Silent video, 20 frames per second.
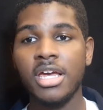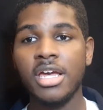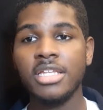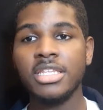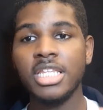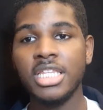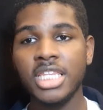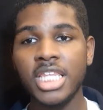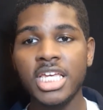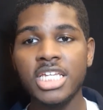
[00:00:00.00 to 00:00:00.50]

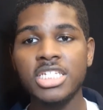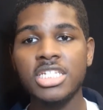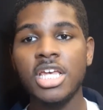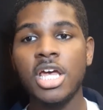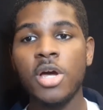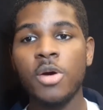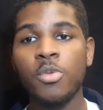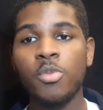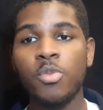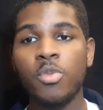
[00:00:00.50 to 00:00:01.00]
then this
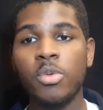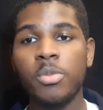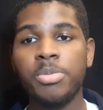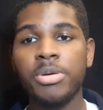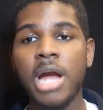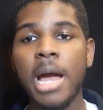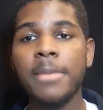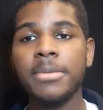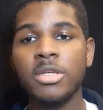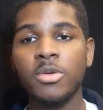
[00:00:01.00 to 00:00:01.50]

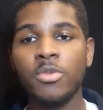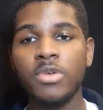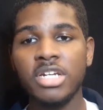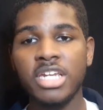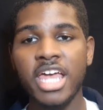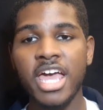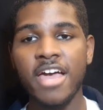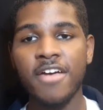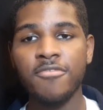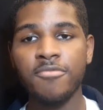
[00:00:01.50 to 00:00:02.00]
wouldn't
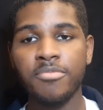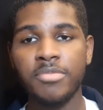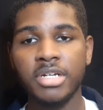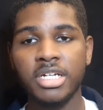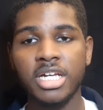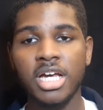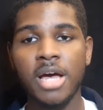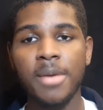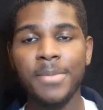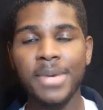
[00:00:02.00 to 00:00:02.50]
have
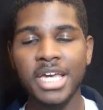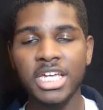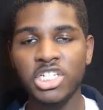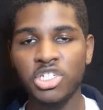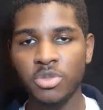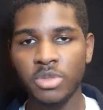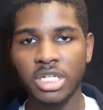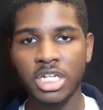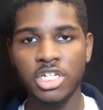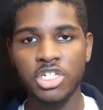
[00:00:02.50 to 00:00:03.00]
become a
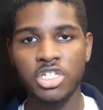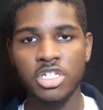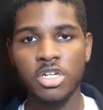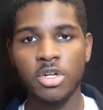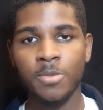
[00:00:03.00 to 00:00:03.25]
trilogy,